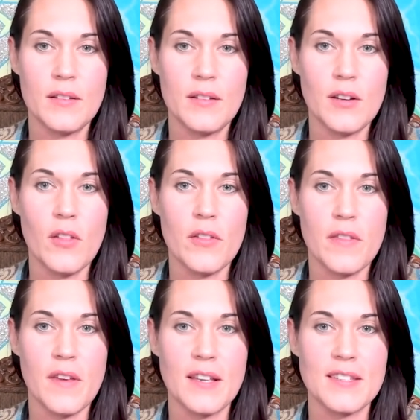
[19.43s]
And all the
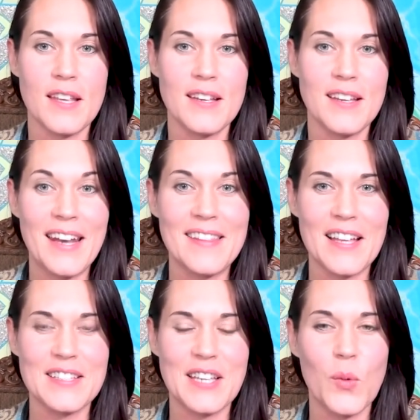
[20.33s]
things that getting
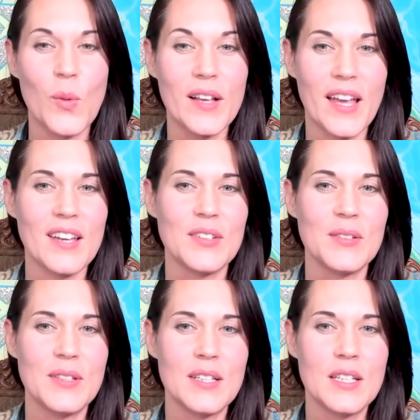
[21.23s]
that sale will get you.